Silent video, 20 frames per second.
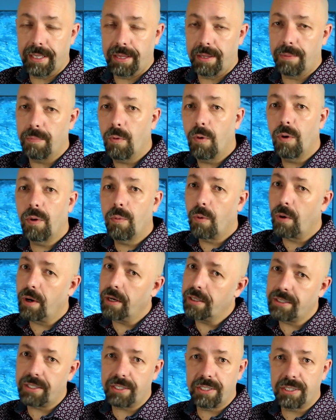The more
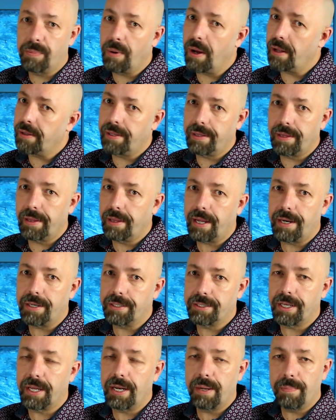words, the smaller the
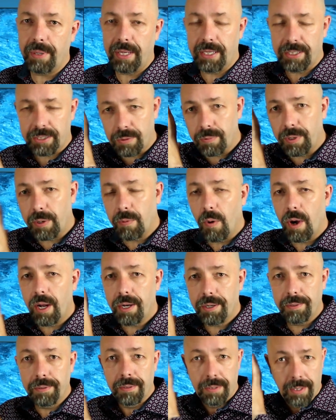letters are going to be. So we want
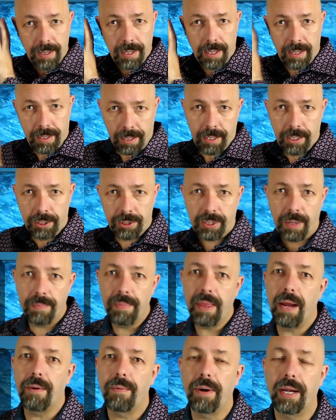to trim
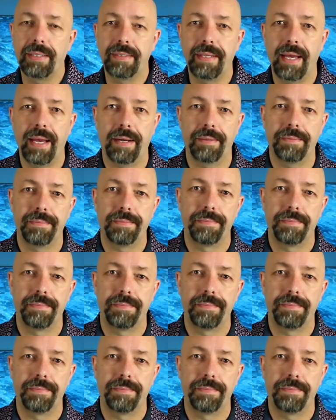that right down.